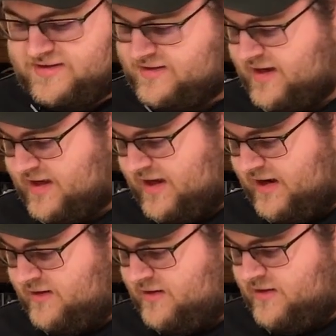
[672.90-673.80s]
gets
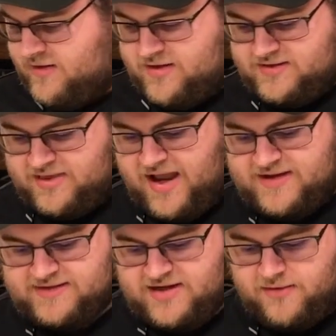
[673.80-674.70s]
sticky because
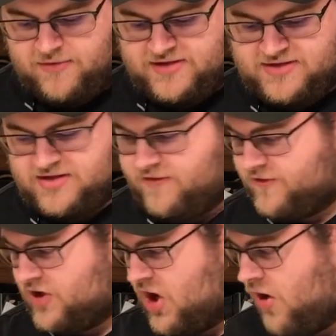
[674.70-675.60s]
last time this
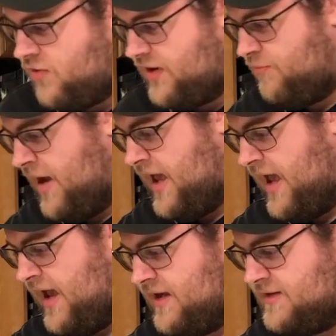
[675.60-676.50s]
stuff coated
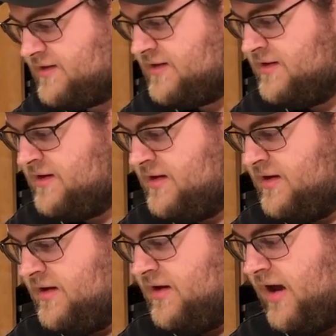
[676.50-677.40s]
my hands.
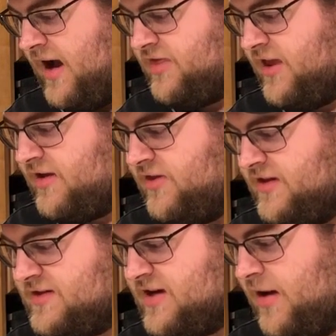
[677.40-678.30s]
I think
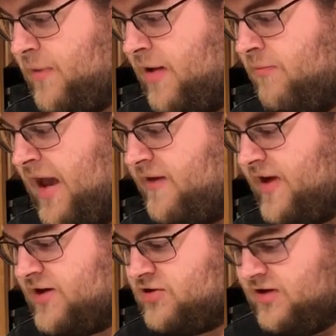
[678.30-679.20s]
this time I may
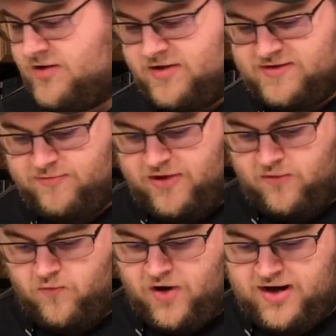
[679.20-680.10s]
have actually done
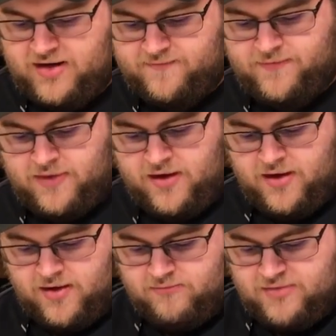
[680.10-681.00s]
something right
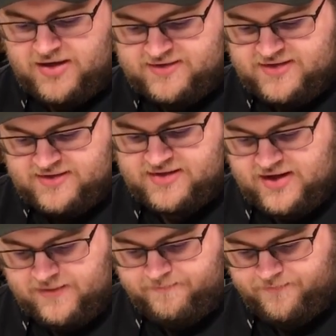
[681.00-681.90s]
because this
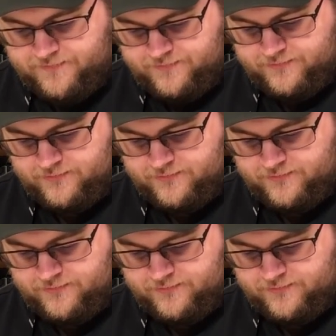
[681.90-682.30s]
time